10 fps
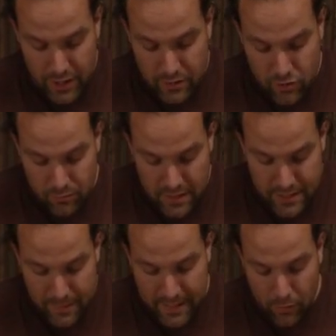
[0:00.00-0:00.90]
can sometimes
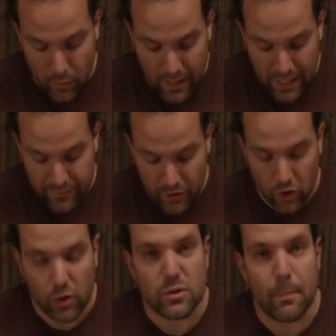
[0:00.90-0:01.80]
make it quite hard for
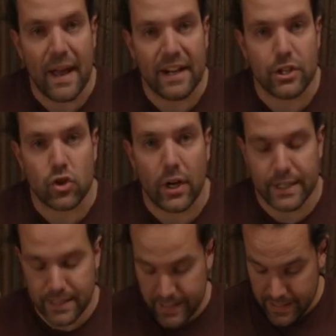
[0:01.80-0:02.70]
glue to
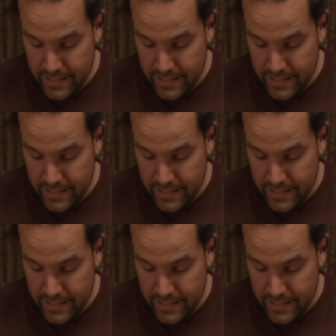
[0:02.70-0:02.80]
penetrate.